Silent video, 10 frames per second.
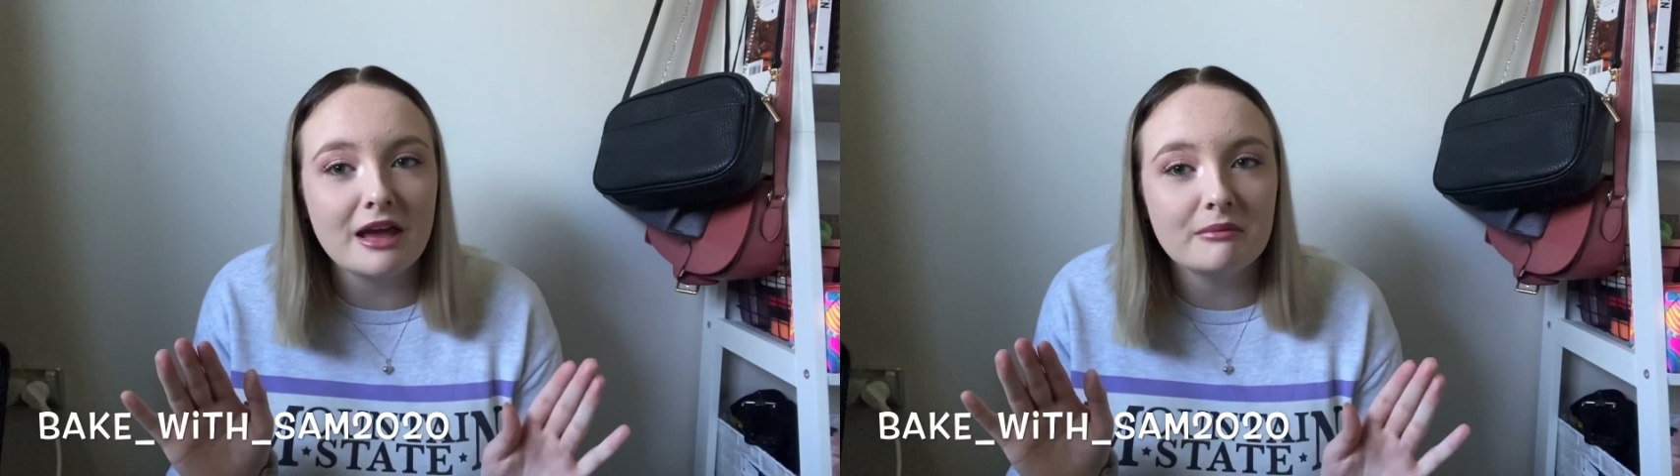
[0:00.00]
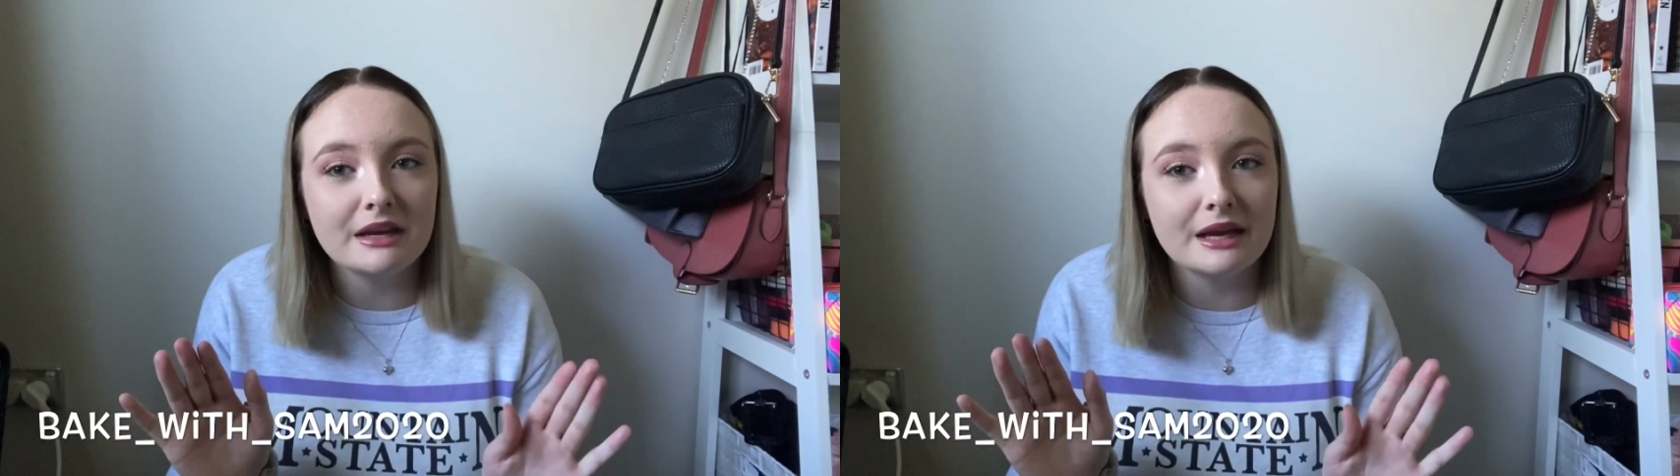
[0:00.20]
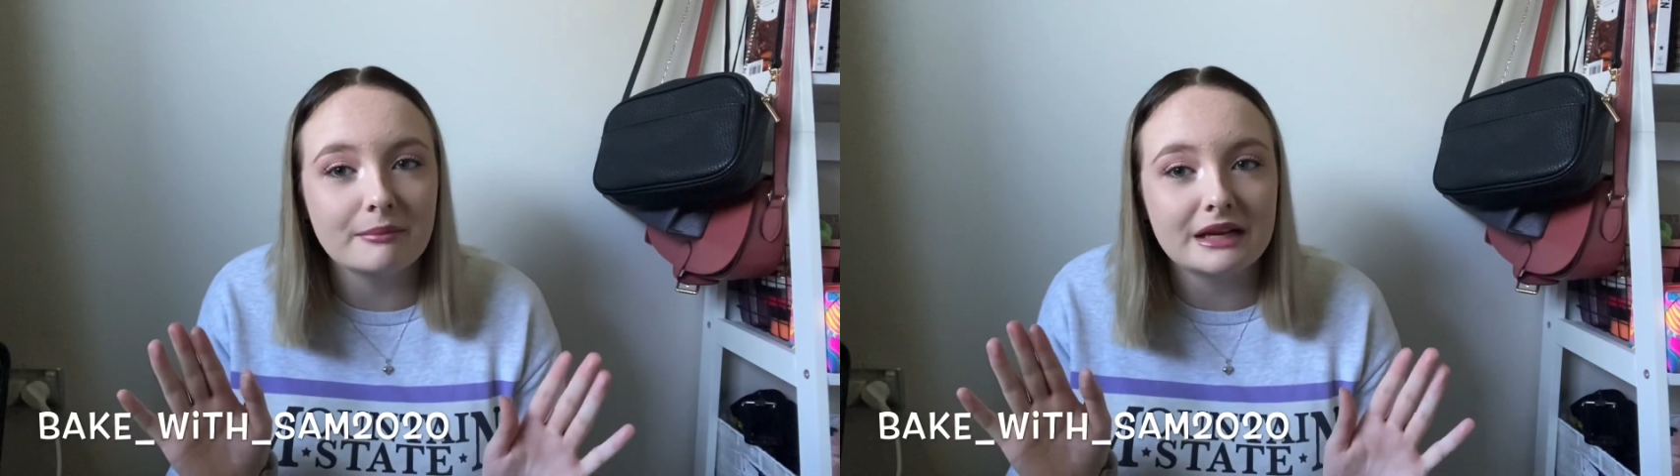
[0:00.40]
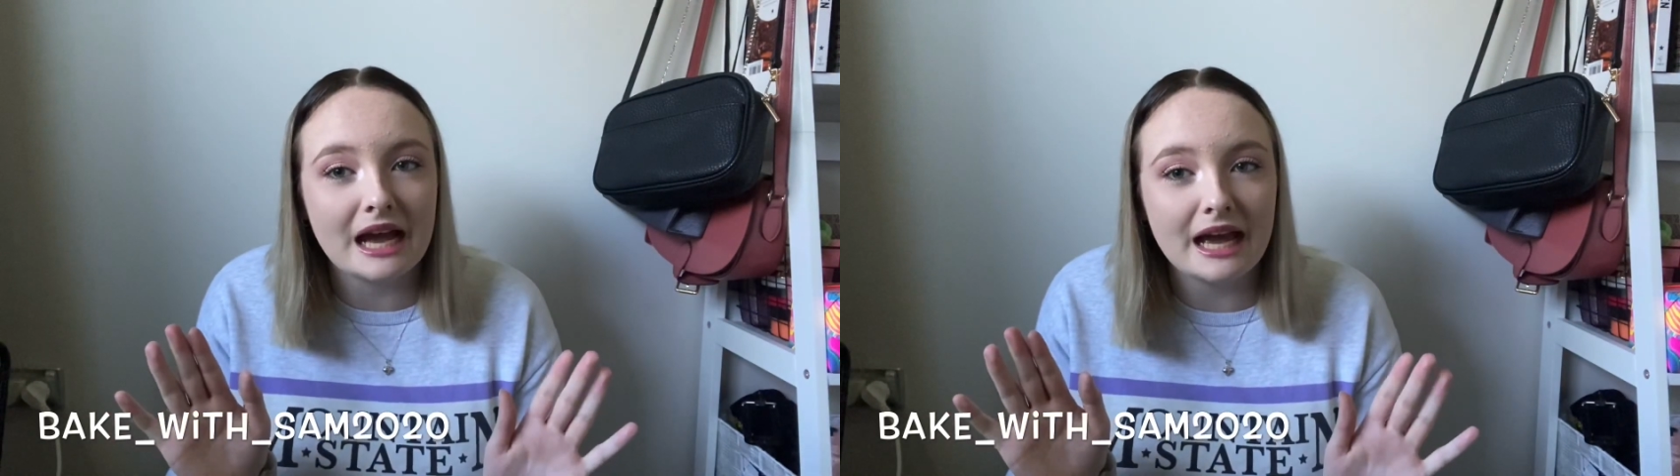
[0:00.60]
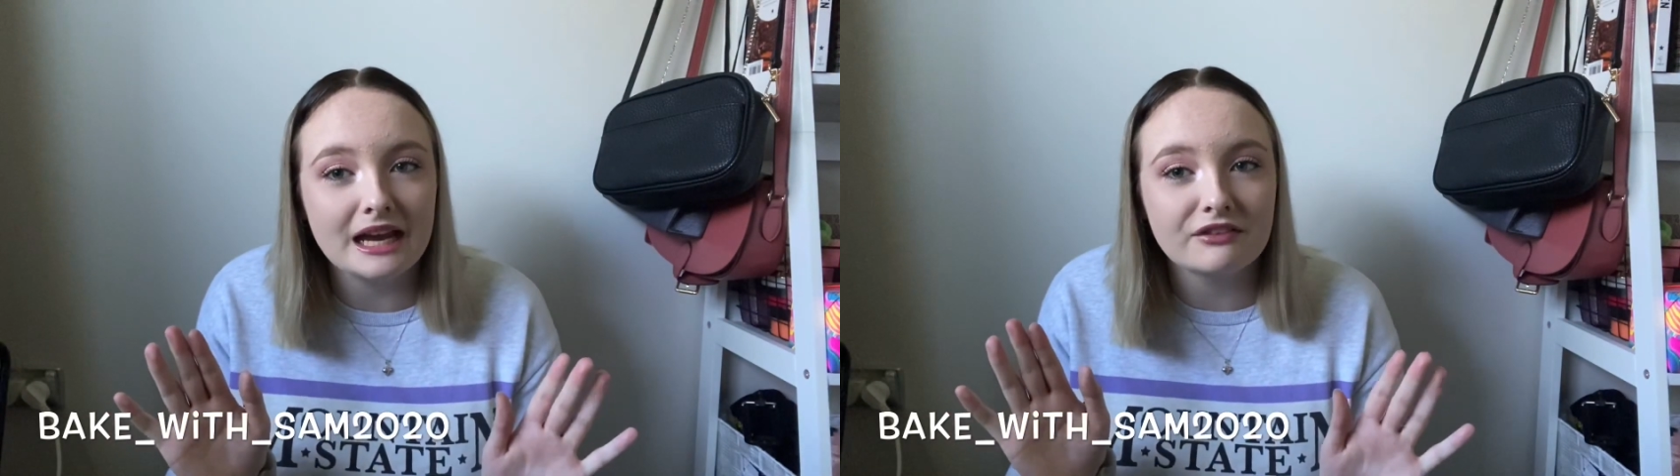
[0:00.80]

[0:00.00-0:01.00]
at me, okay?